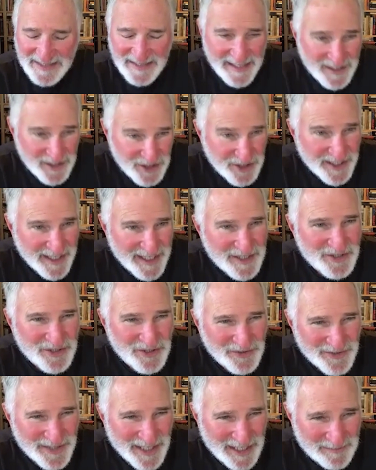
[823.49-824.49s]
an
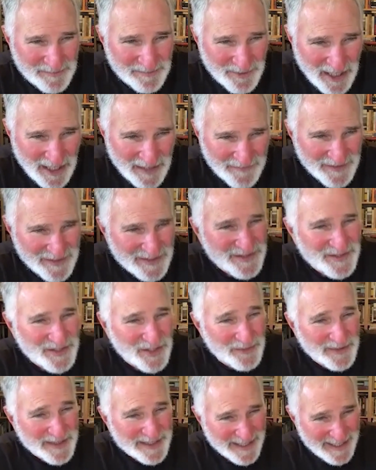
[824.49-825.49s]
educational nonprofit, and
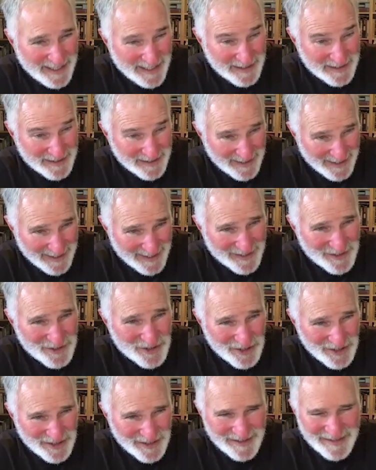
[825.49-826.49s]
so we can
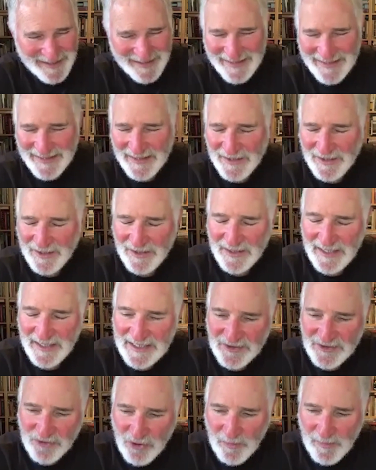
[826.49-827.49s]
engage in
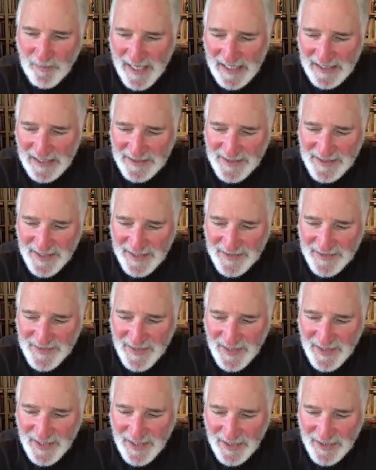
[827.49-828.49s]
electoral politics.
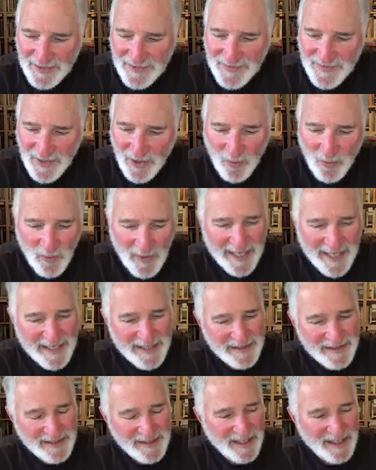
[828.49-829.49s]
So
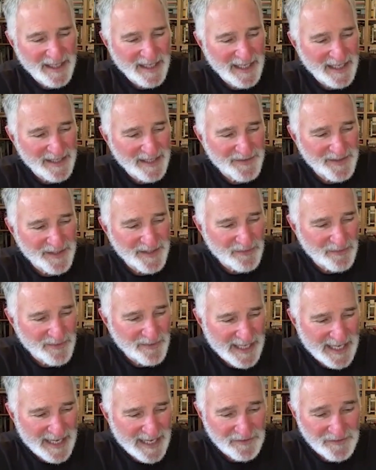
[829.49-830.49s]
when I think
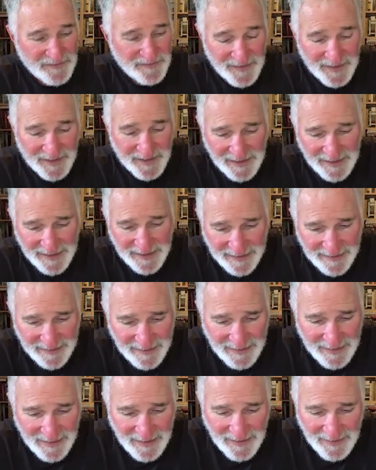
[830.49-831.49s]
we have a feeling
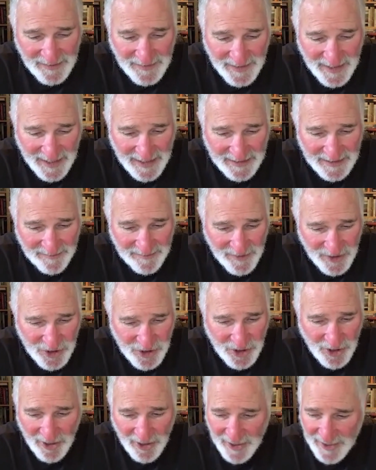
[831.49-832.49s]
that the
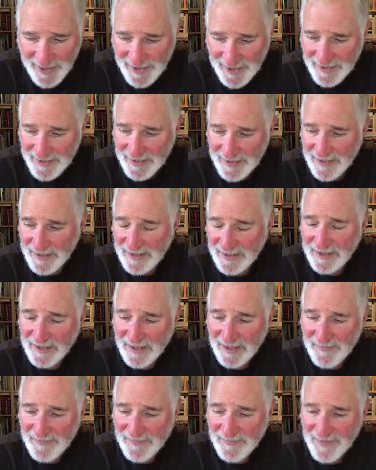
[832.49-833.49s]
majority
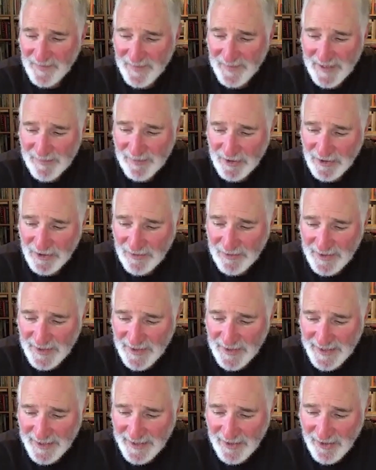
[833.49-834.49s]
of the people
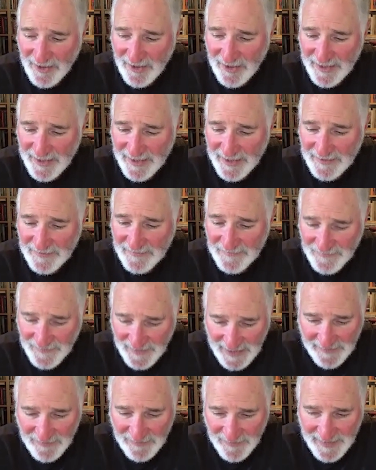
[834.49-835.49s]
locally are in
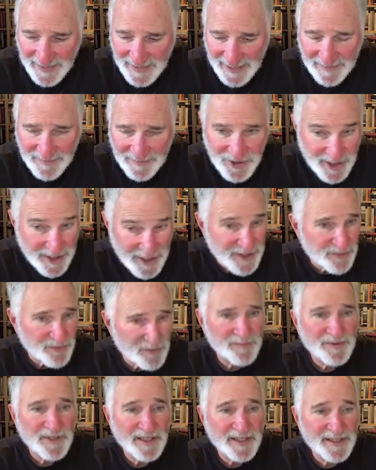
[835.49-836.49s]
favor of a name change,
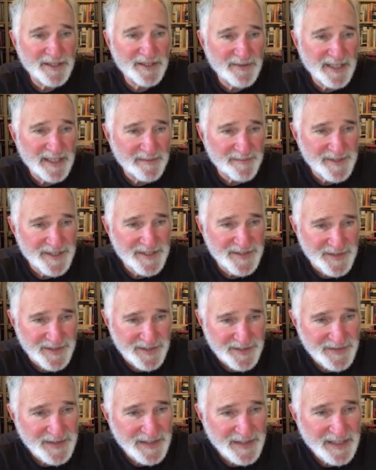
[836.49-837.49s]
we'll probably go out of
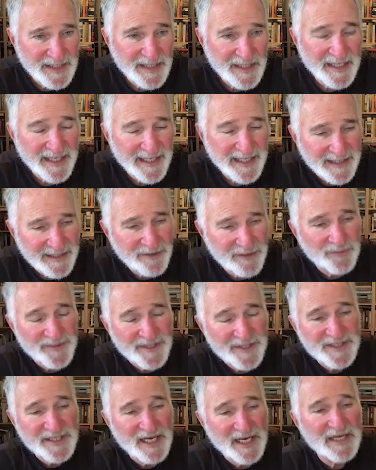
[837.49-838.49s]
business. And it'll
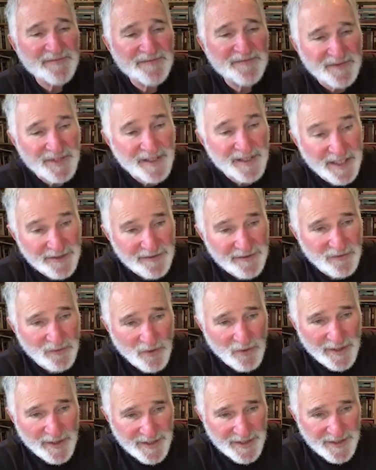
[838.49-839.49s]
be time for another
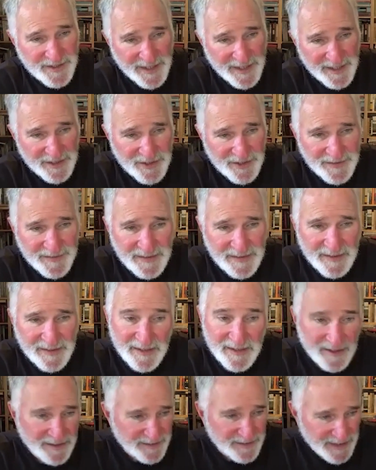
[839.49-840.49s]
organization
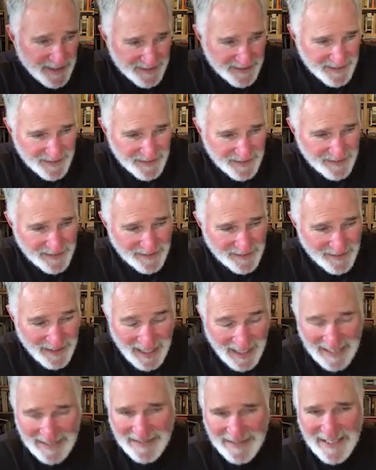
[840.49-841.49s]
that's
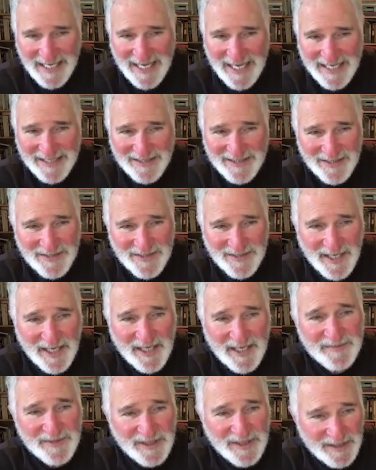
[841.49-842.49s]
not tax
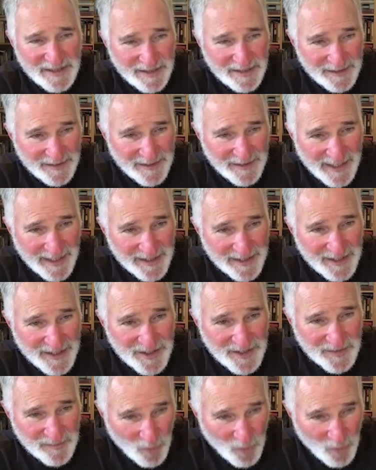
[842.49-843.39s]
exempt, that is